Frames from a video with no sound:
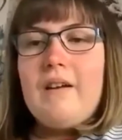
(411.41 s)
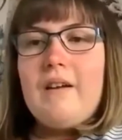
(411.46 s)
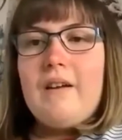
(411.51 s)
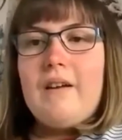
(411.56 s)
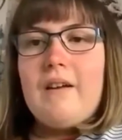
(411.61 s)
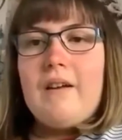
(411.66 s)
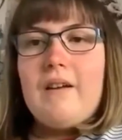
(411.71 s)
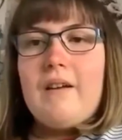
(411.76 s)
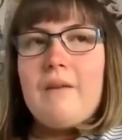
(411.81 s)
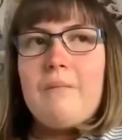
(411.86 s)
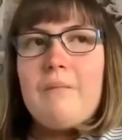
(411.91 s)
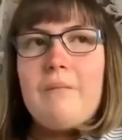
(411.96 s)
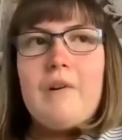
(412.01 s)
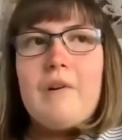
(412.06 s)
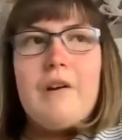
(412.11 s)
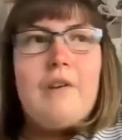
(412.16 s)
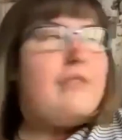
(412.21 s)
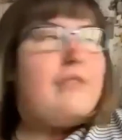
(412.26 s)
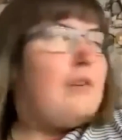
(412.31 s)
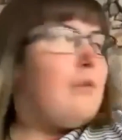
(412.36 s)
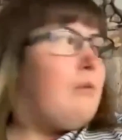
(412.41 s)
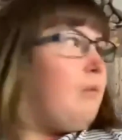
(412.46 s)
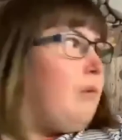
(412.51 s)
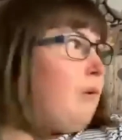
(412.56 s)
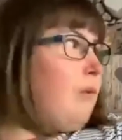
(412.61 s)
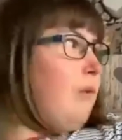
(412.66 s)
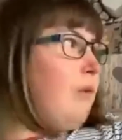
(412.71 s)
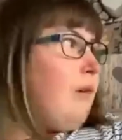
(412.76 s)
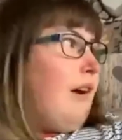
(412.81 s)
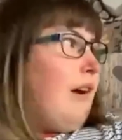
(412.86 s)
I think we
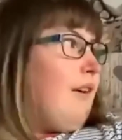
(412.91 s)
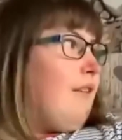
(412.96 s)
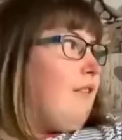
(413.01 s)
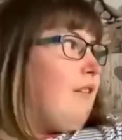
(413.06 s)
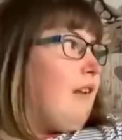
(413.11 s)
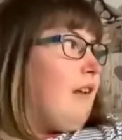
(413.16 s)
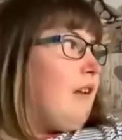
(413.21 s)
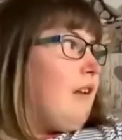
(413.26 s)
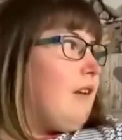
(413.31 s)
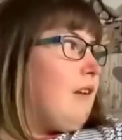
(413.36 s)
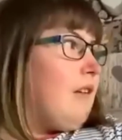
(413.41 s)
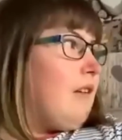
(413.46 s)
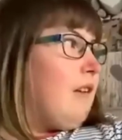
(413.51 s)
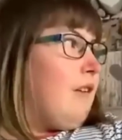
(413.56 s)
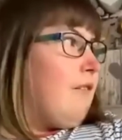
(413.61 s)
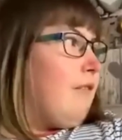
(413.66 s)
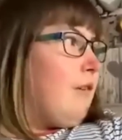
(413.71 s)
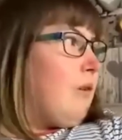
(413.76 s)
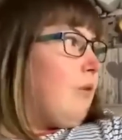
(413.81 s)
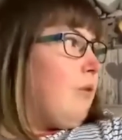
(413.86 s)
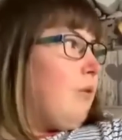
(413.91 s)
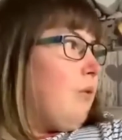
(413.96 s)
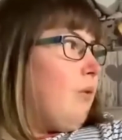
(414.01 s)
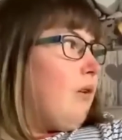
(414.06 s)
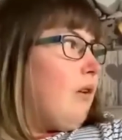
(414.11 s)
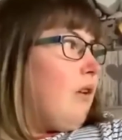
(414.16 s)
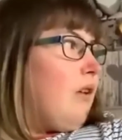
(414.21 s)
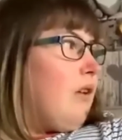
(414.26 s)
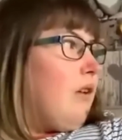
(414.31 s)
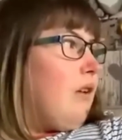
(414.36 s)
all have the
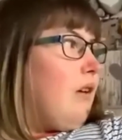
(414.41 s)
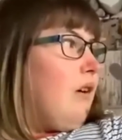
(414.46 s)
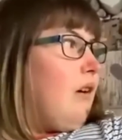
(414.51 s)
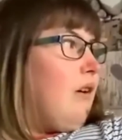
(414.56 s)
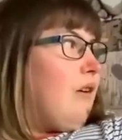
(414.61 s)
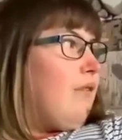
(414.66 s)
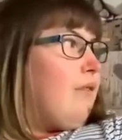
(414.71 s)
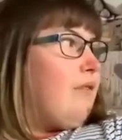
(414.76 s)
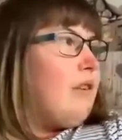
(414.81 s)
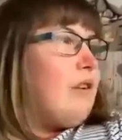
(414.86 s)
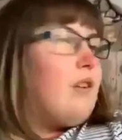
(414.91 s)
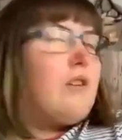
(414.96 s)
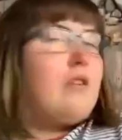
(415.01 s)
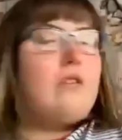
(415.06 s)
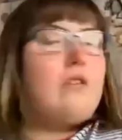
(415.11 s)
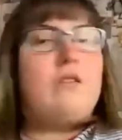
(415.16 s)
difficulty, I think,